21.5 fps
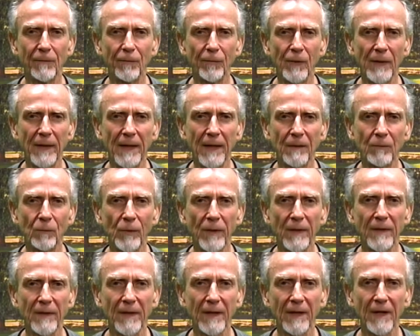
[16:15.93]
Flynn
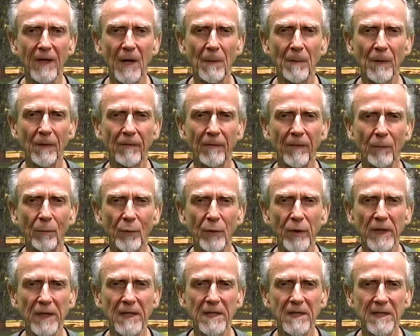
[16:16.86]
with a couple of the
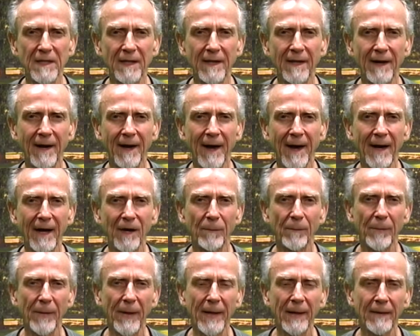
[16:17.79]
priests at a
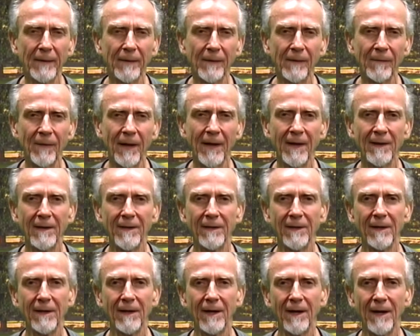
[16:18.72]
meal
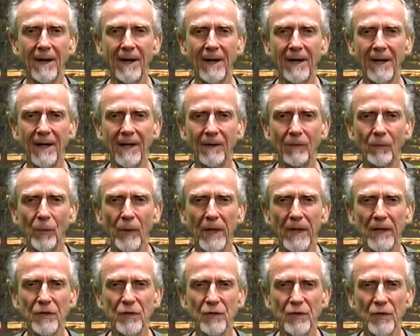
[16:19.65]
in
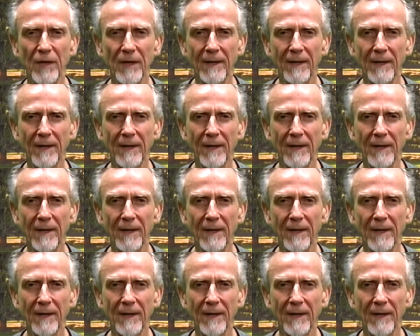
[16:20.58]
which